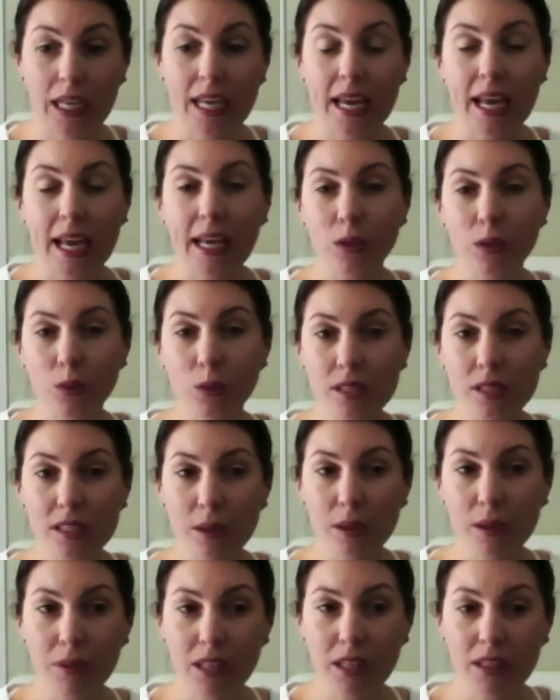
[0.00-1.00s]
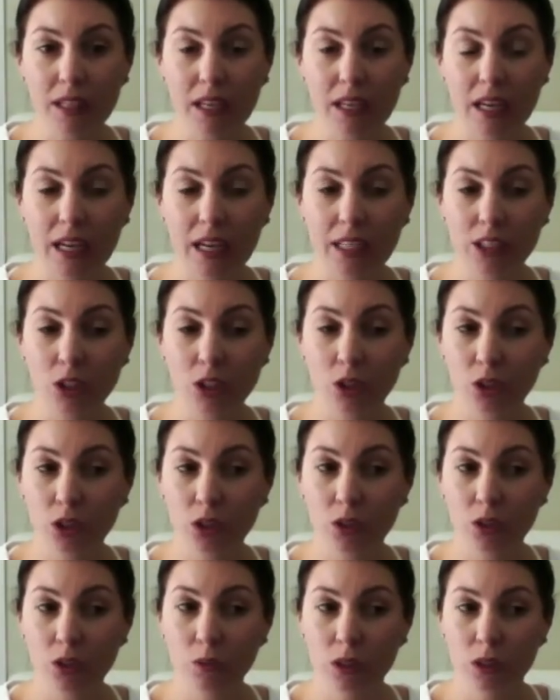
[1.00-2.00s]
and it was something that I
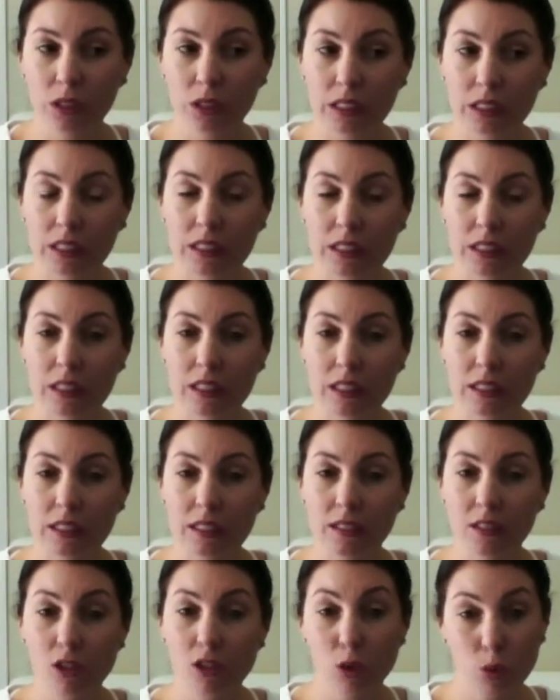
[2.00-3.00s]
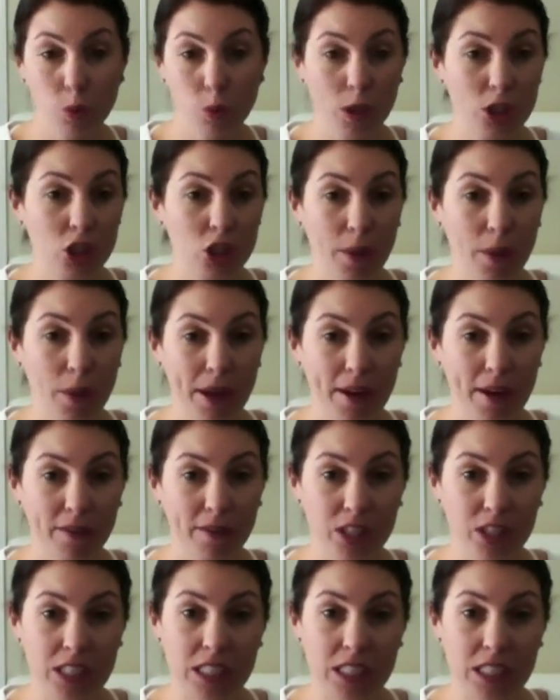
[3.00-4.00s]
could really switch up
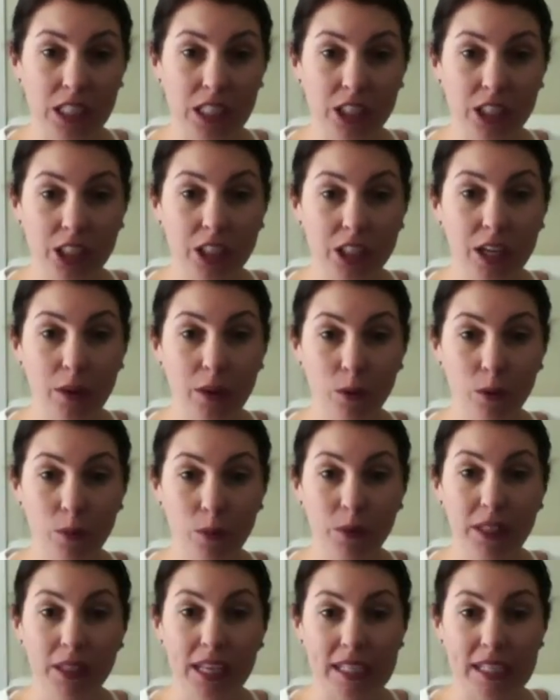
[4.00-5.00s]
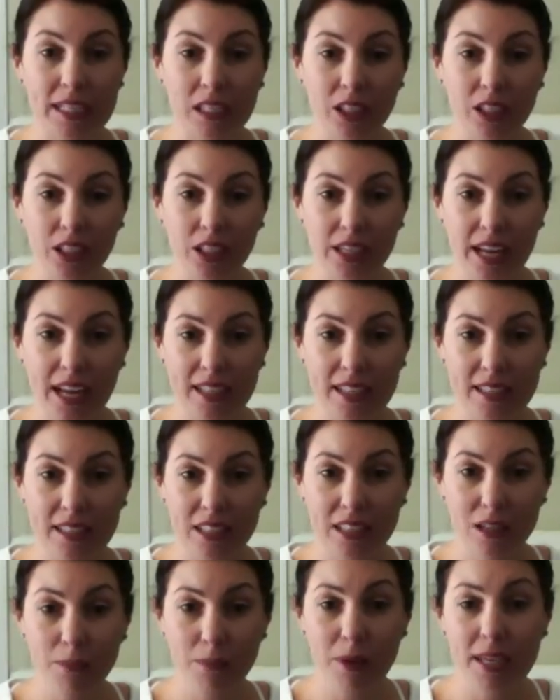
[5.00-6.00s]
every year and replace on an
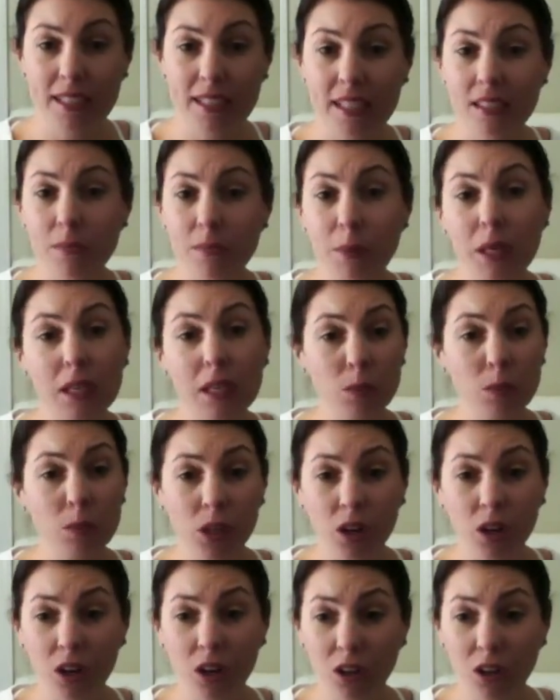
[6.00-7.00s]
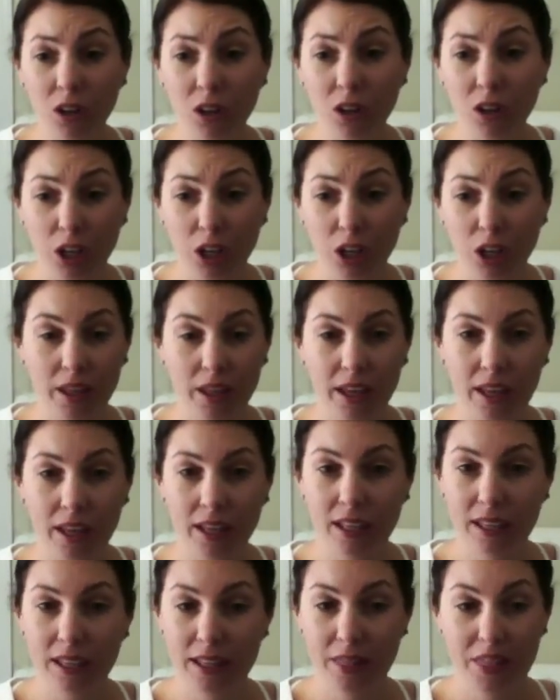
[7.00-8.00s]
as-needed basis, because we all know that
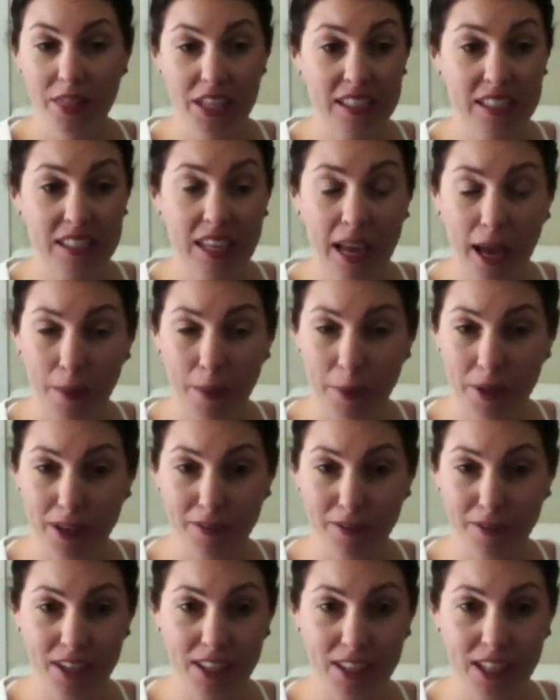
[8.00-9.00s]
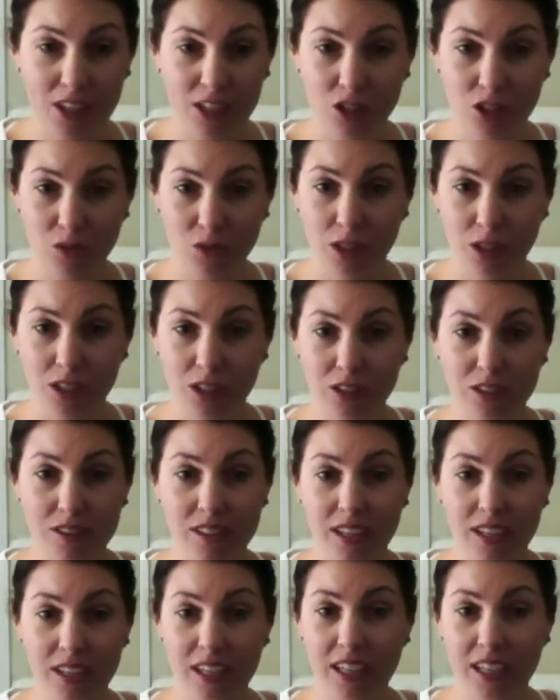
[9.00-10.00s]
things happen at vacation rentals,
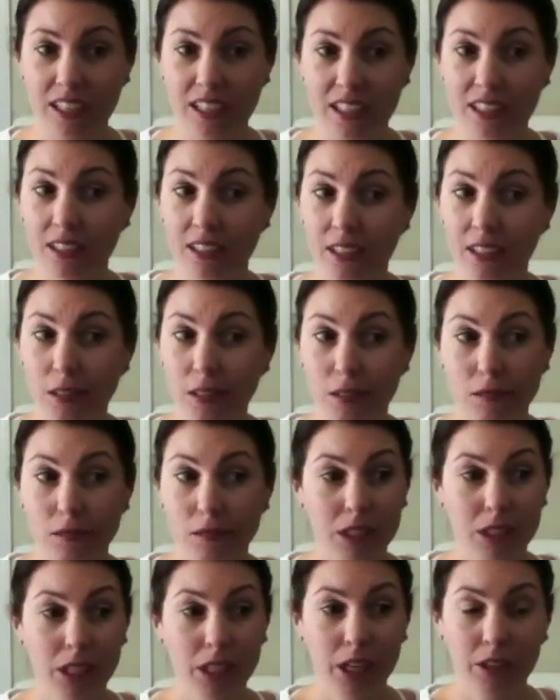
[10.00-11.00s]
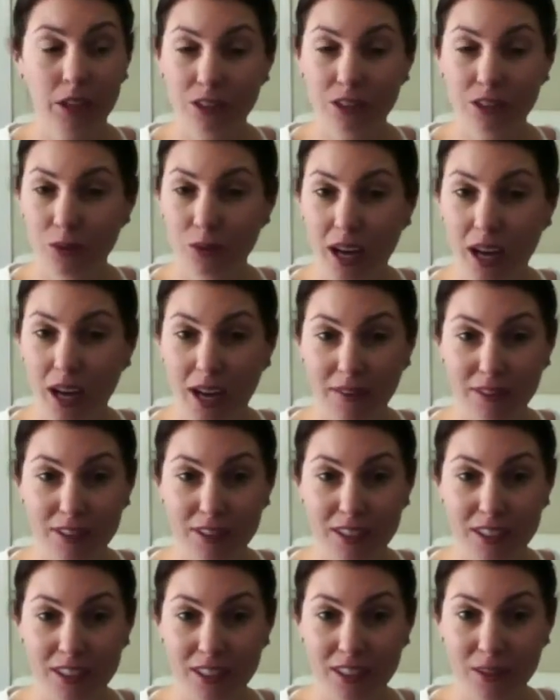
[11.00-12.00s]
and, you have
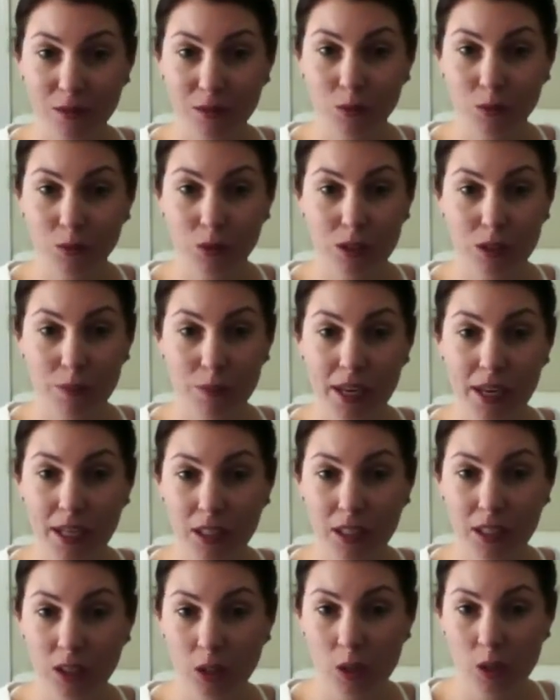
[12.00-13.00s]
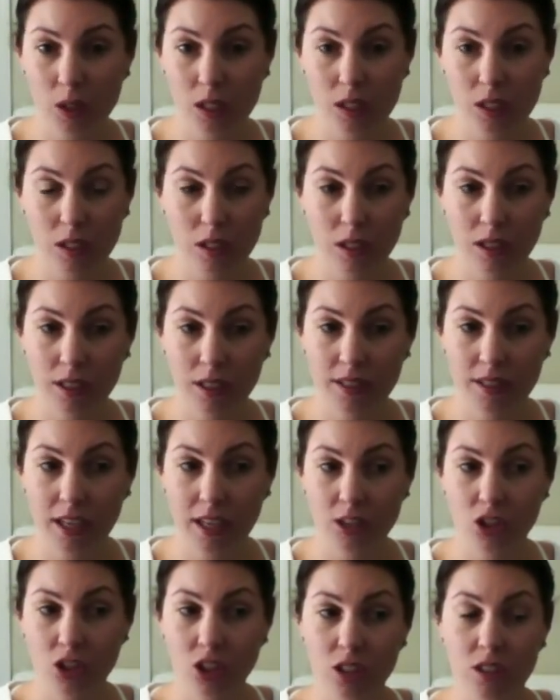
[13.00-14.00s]
to really pay a close
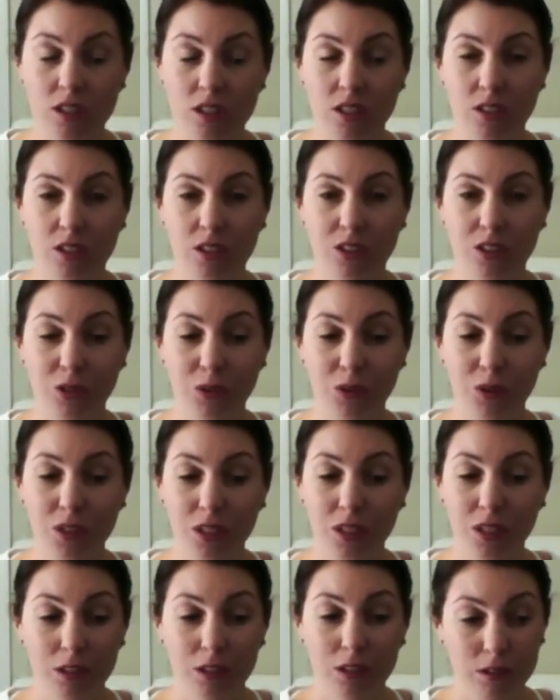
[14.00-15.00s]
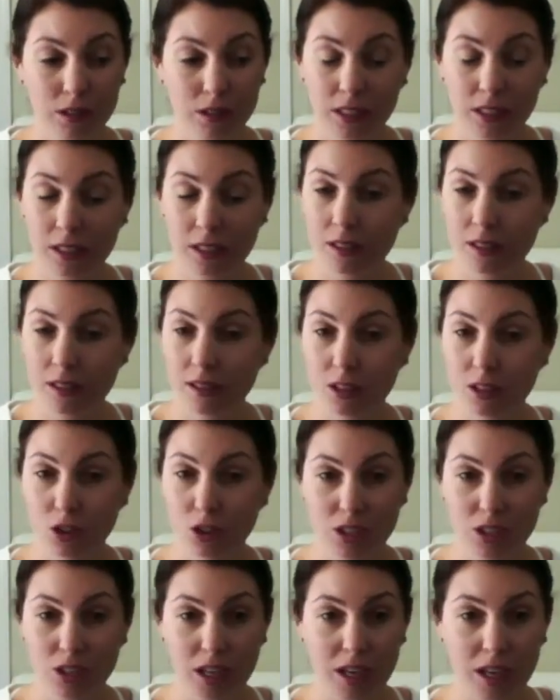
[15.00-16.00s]
attention to your linens and your
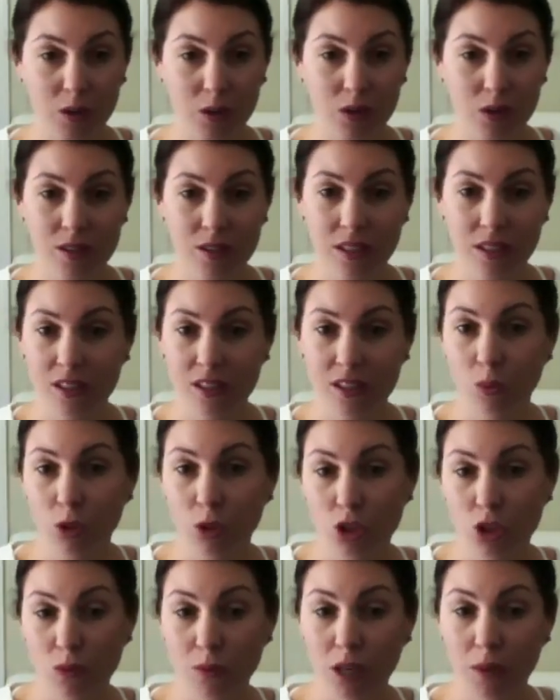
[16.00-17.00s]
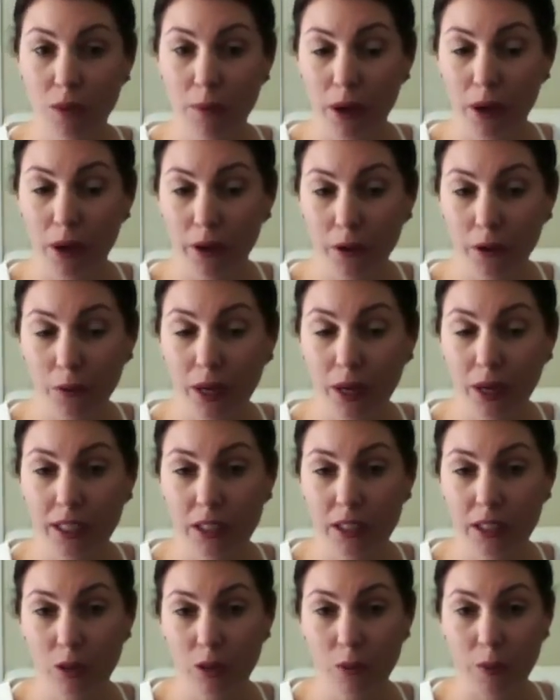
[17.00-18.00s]
towels and switch them up on a
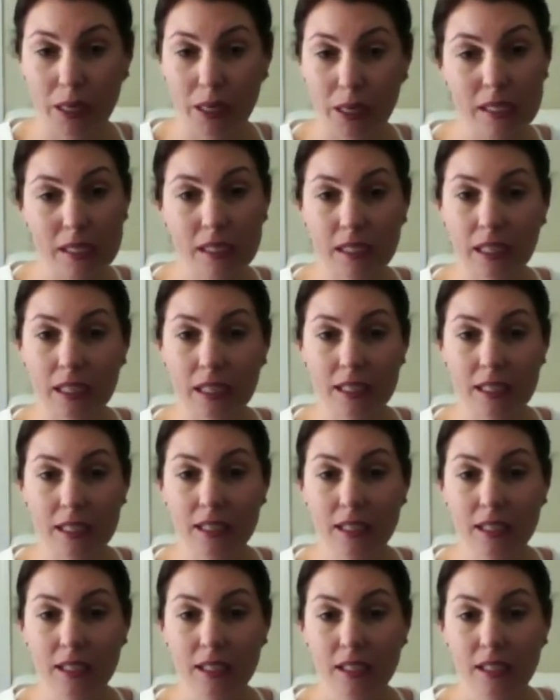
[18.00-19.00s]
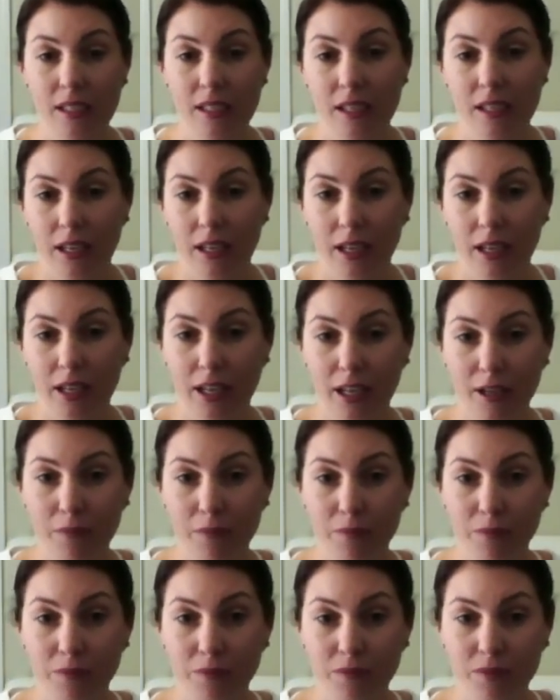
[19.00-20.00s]
regular basis.
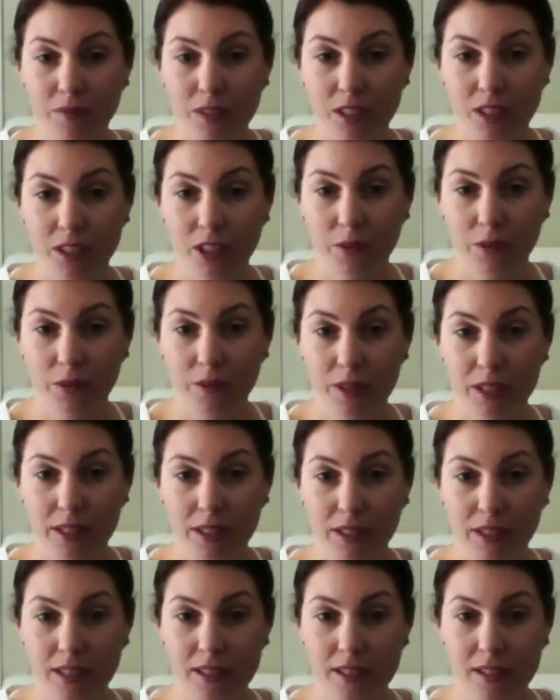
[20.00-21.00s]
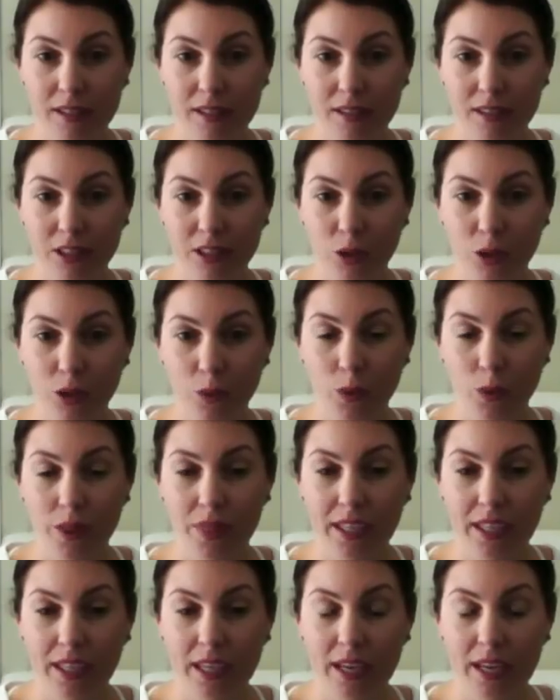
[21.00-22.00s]
So I think that's, one
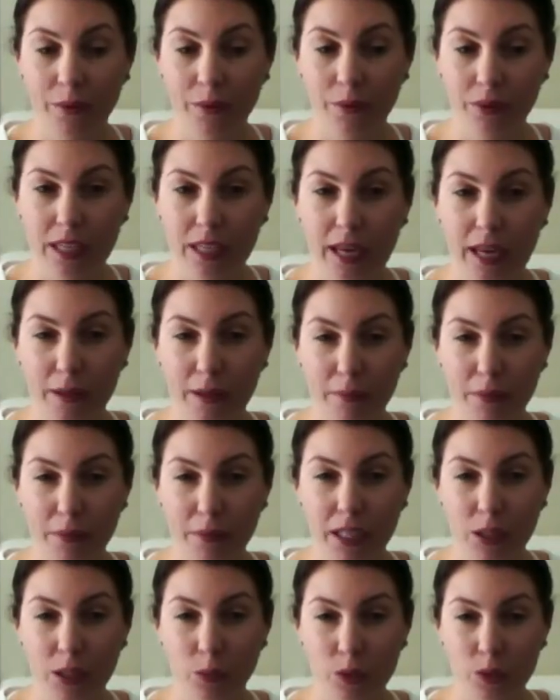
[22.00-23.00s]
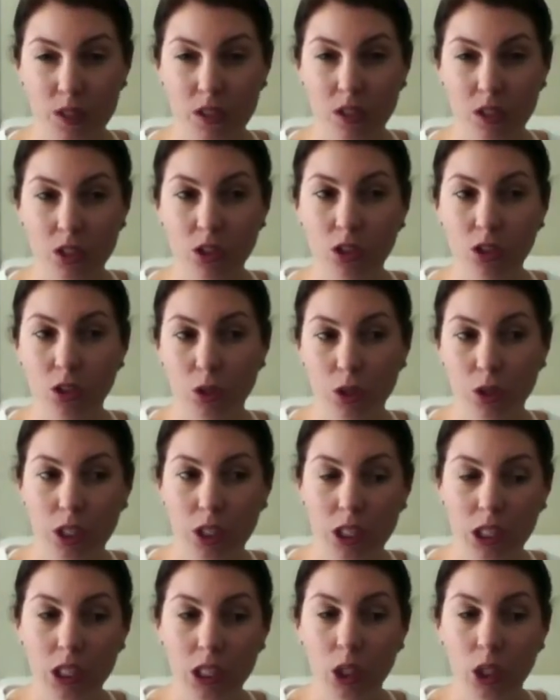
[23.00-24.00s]
thing I really had in mind was
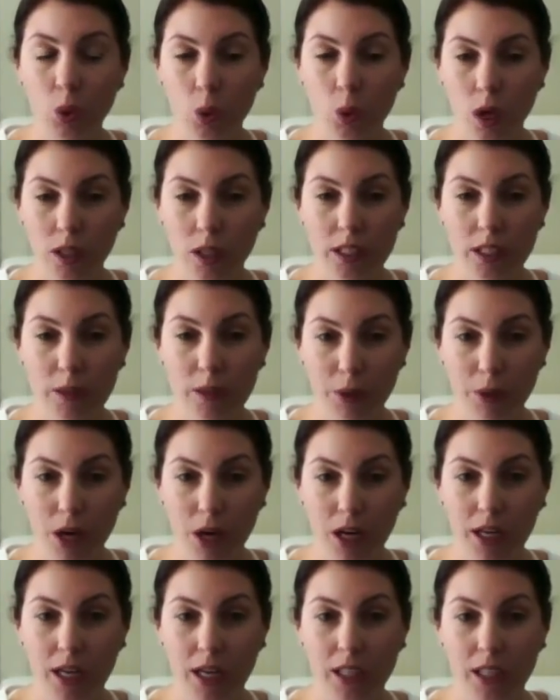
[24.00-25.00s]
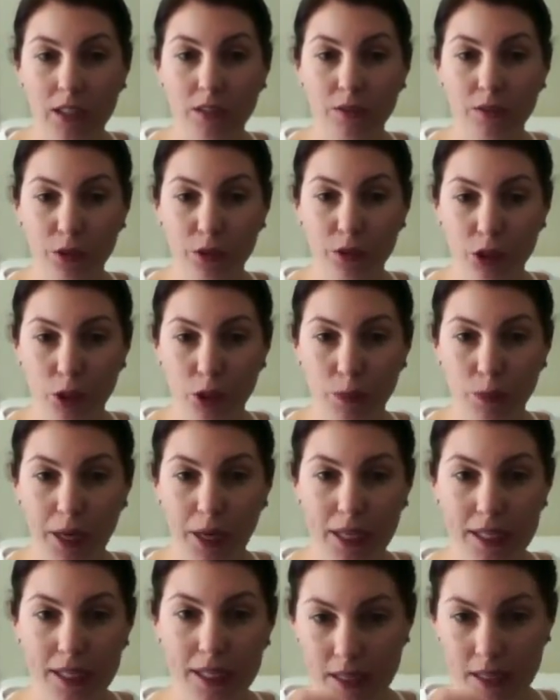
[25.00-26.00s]
good quality product for good
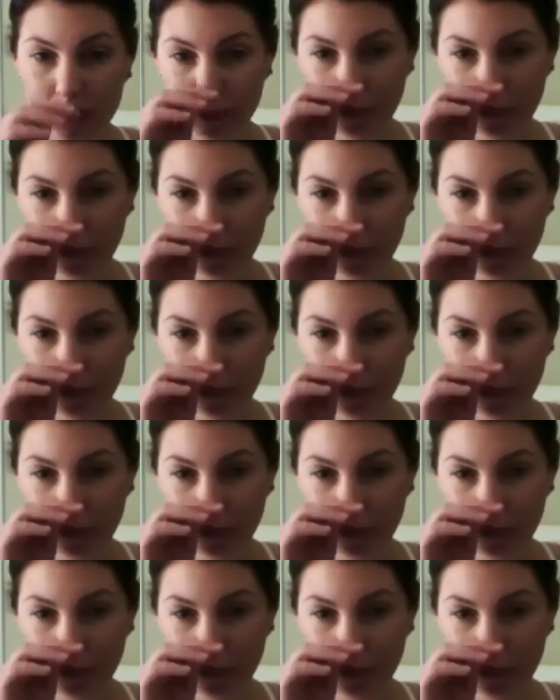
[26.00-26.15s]
price.